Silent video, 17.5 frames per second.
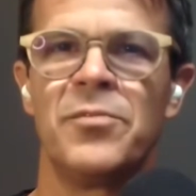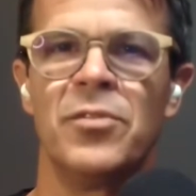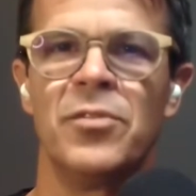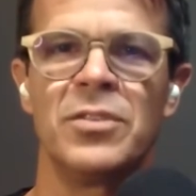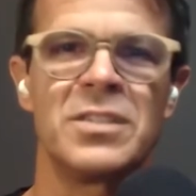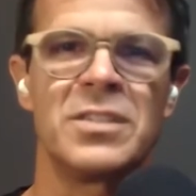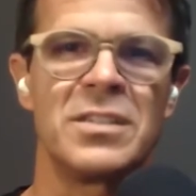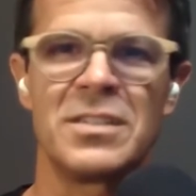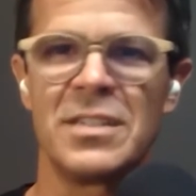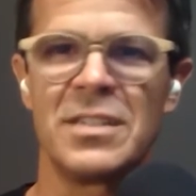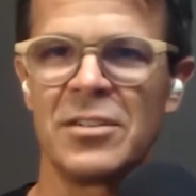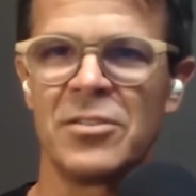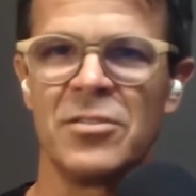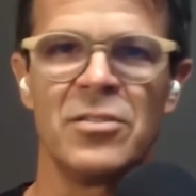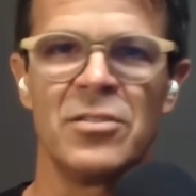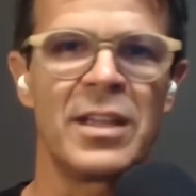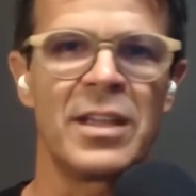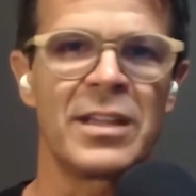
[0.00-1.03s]
It's a
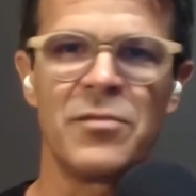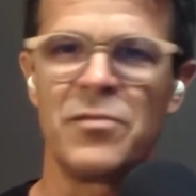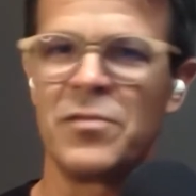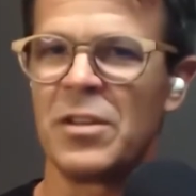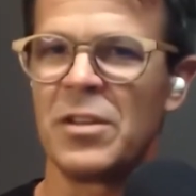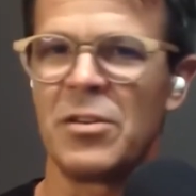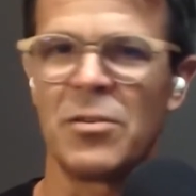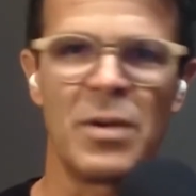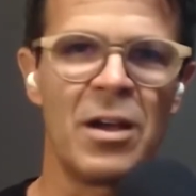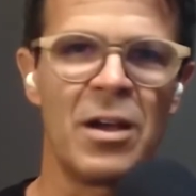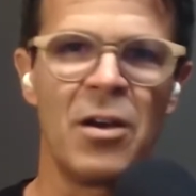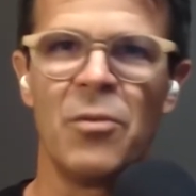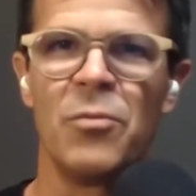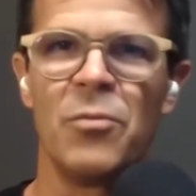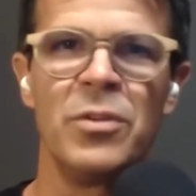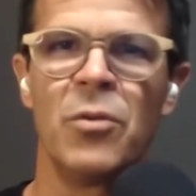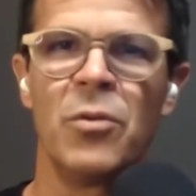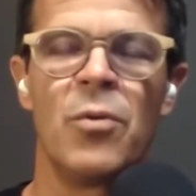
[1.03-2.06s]
signal. I can figure out
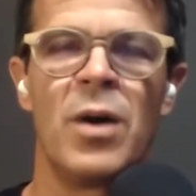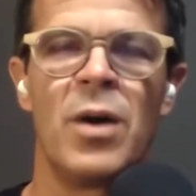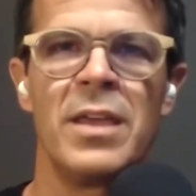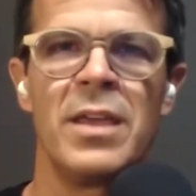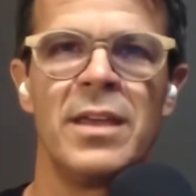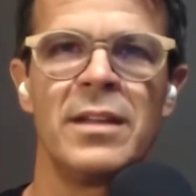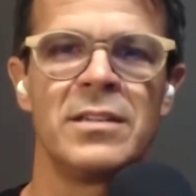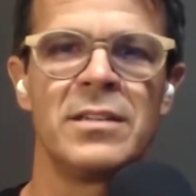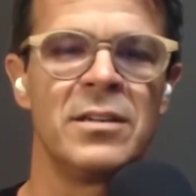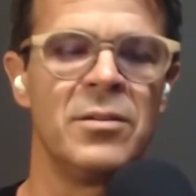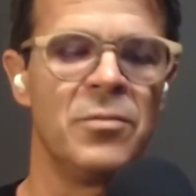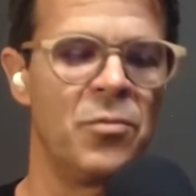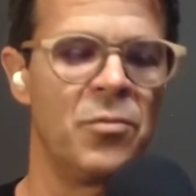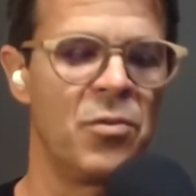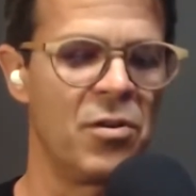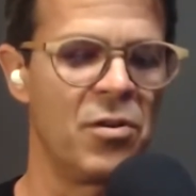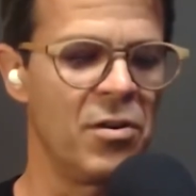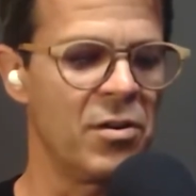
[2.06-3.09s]
why that didn't
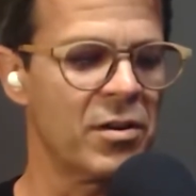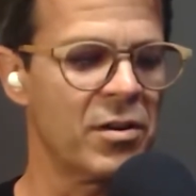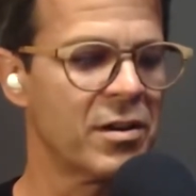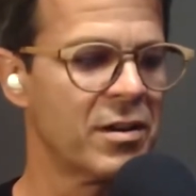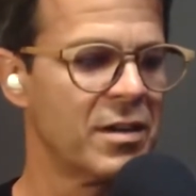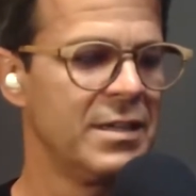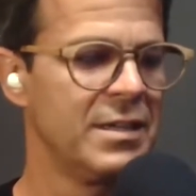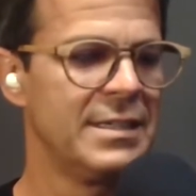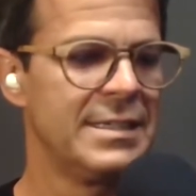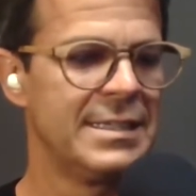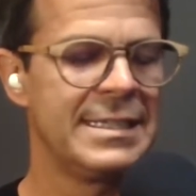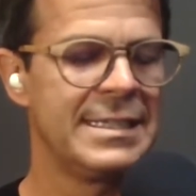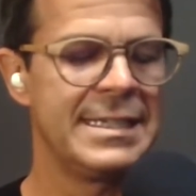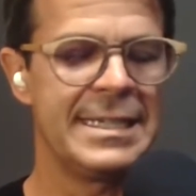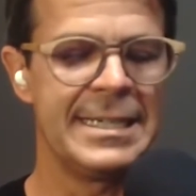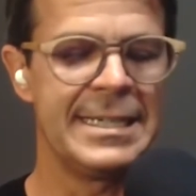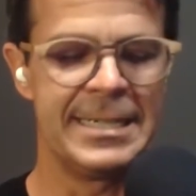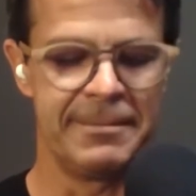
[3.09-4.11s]
work.
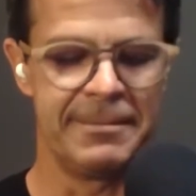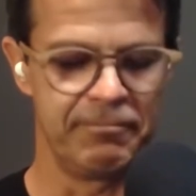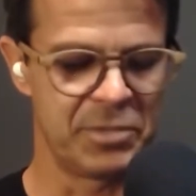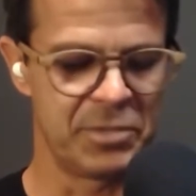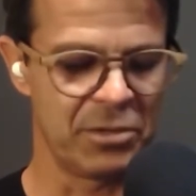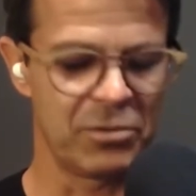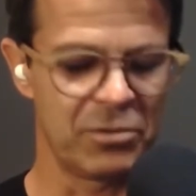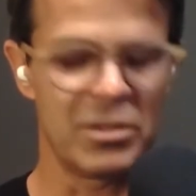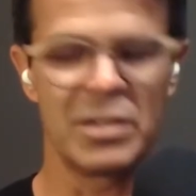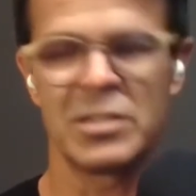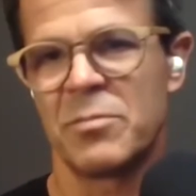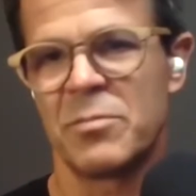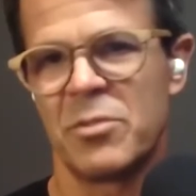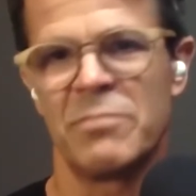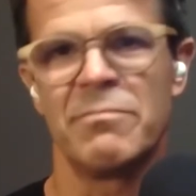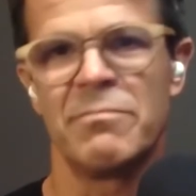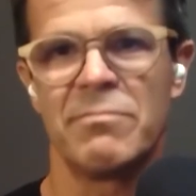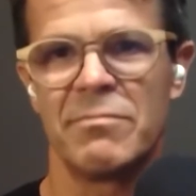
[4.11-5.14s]
So
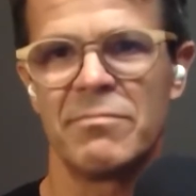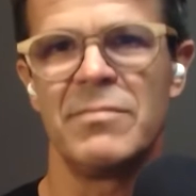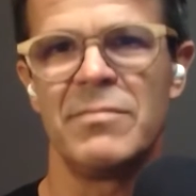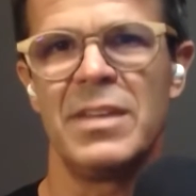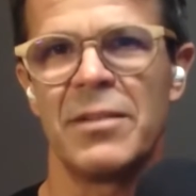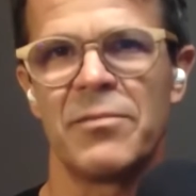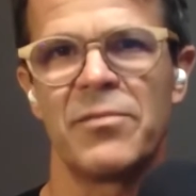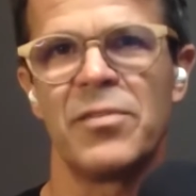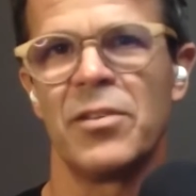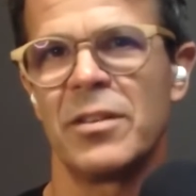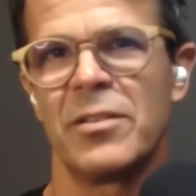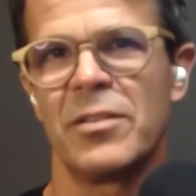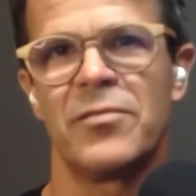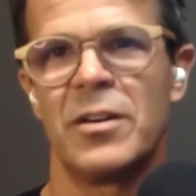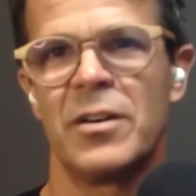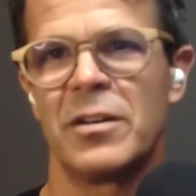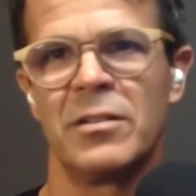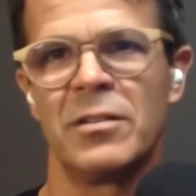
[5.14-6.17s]
customer, filling the
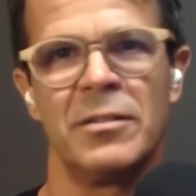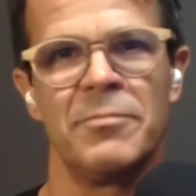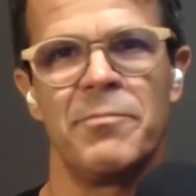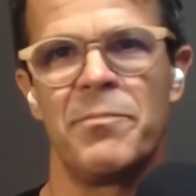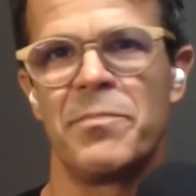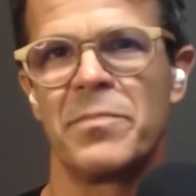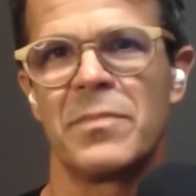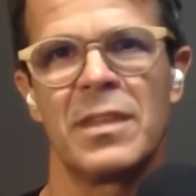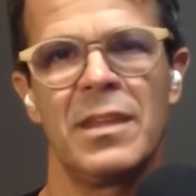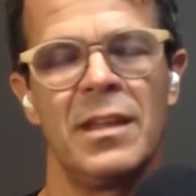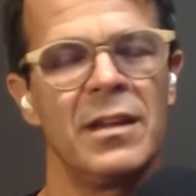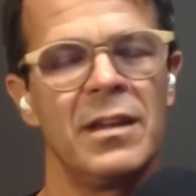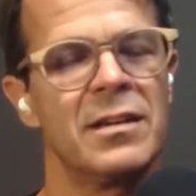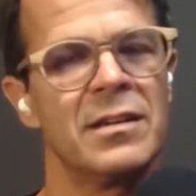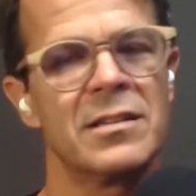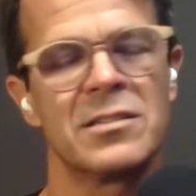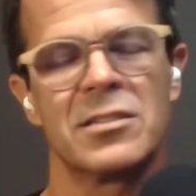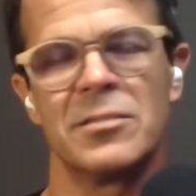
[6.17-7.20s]
funnel and getting
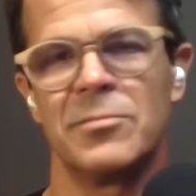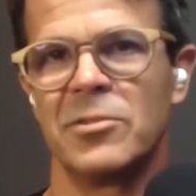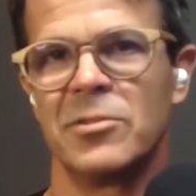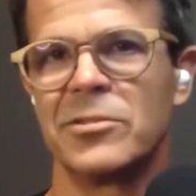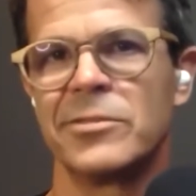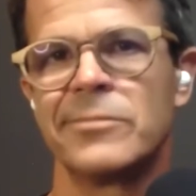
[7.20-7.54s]
customers.